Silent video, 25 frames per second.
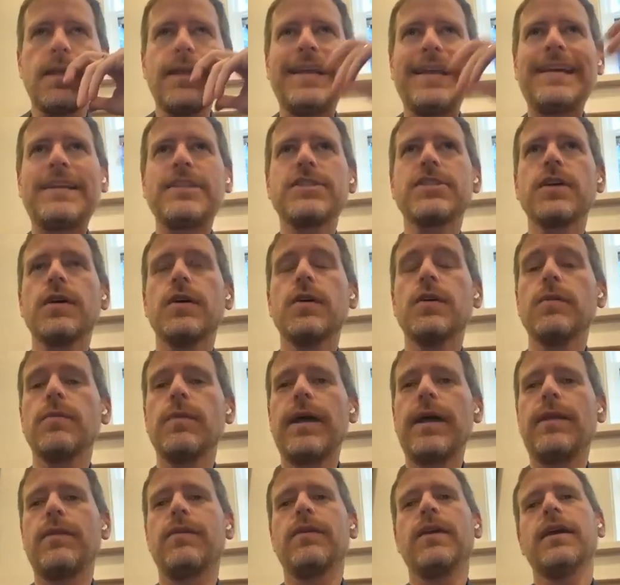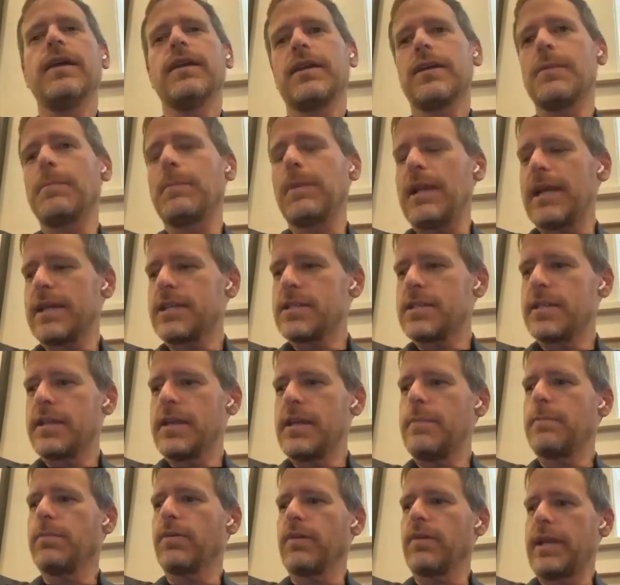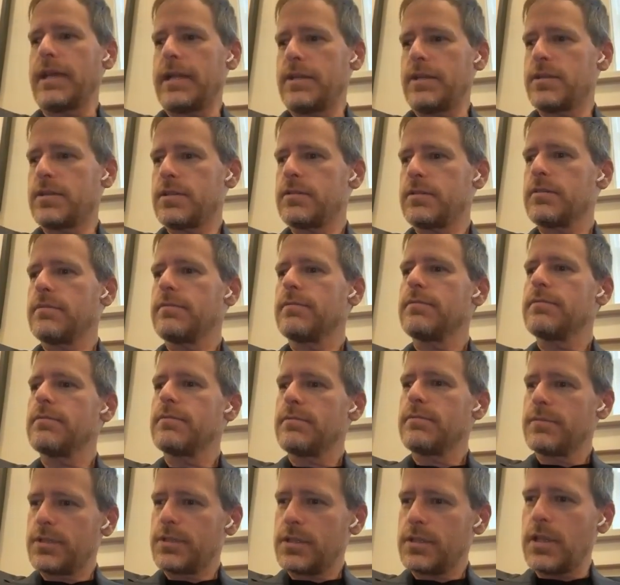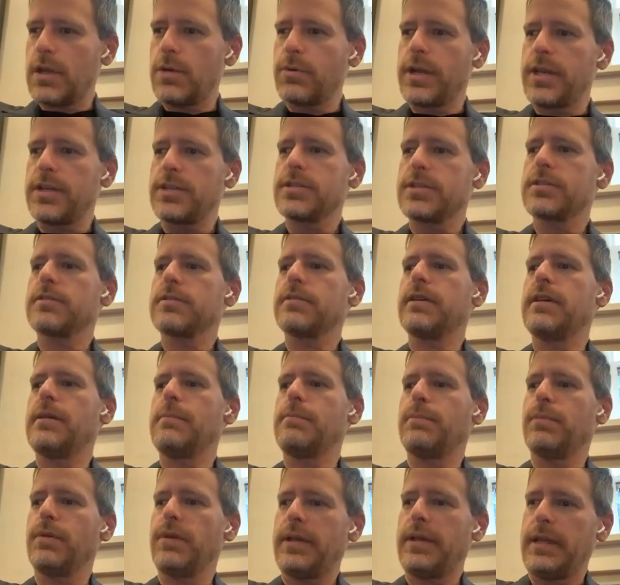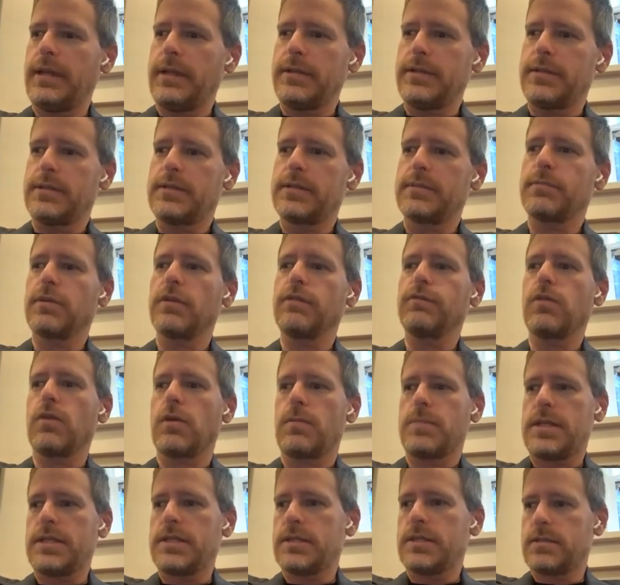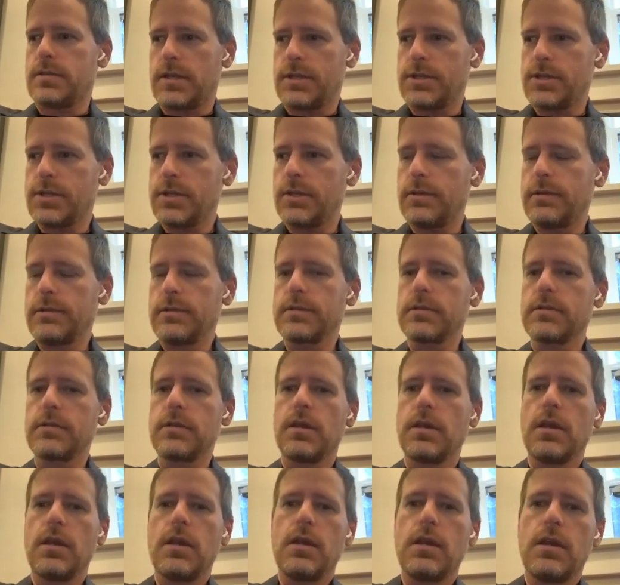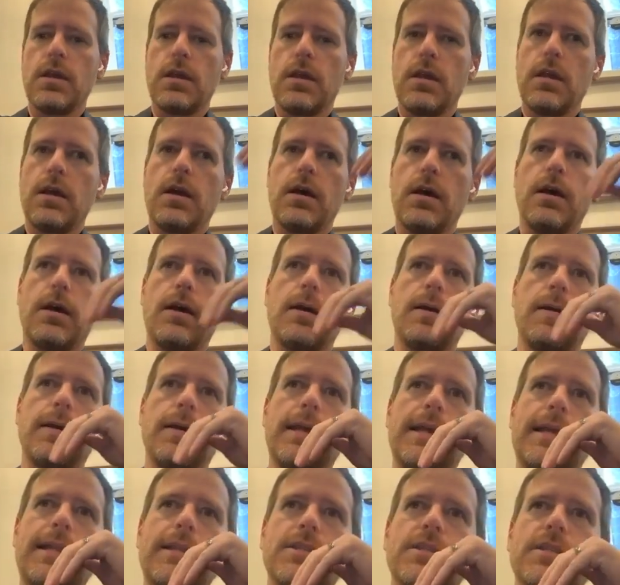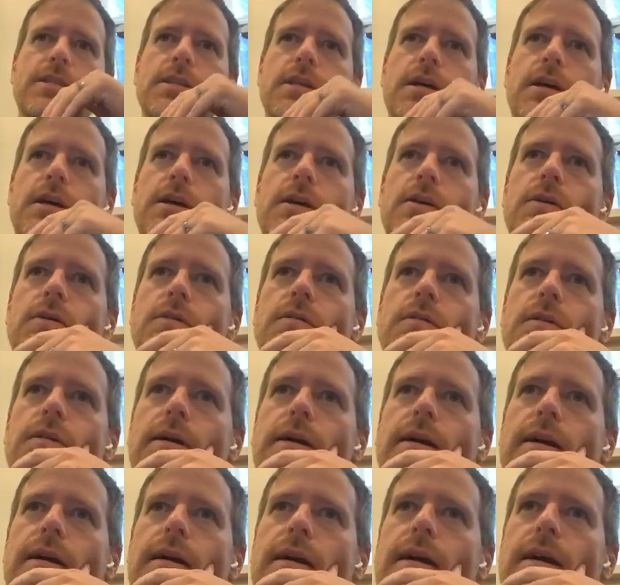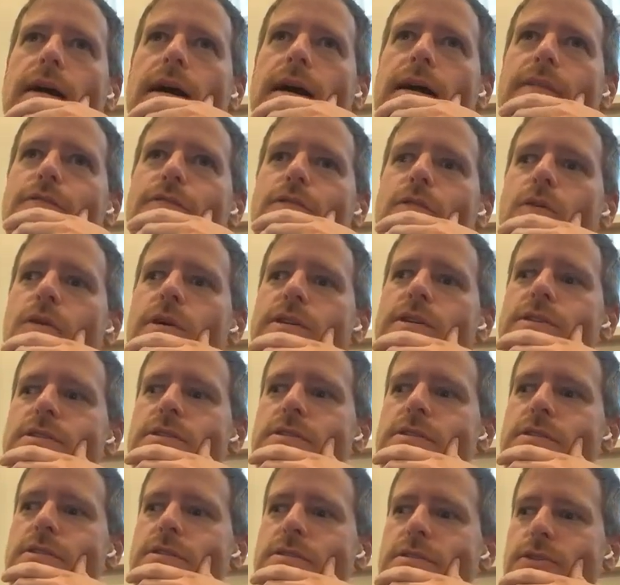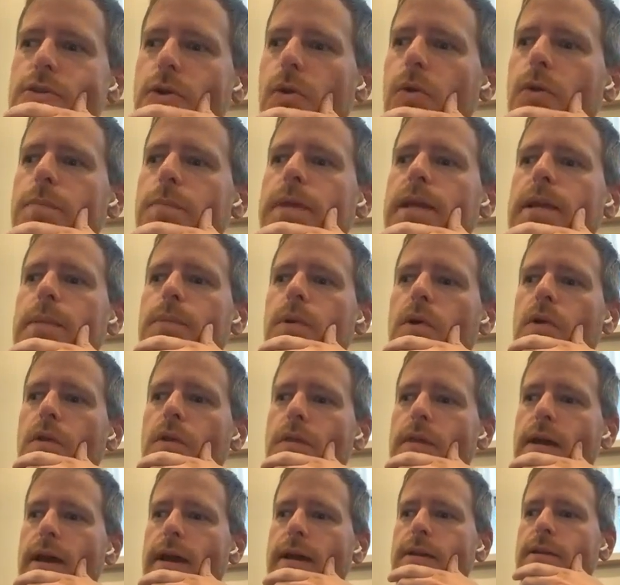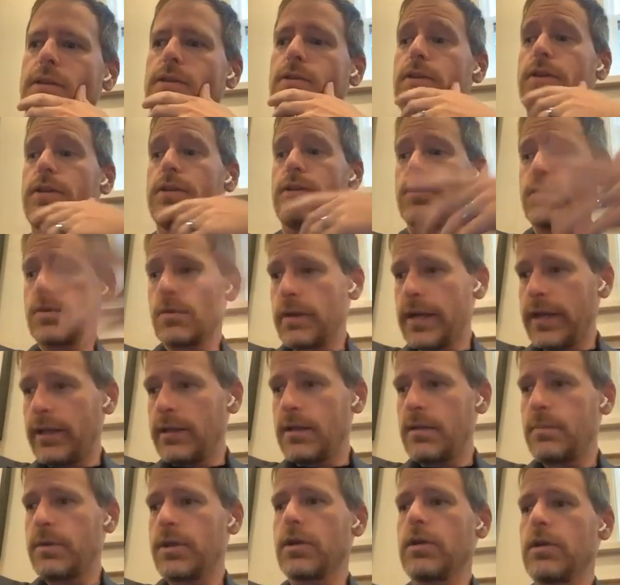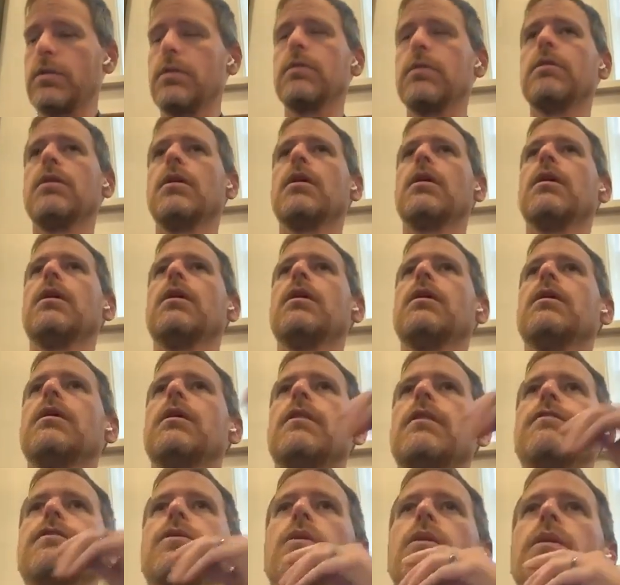And complexity breeds slowness. It breeds performance issues. And so I've always told people that you can use a rate limiter, of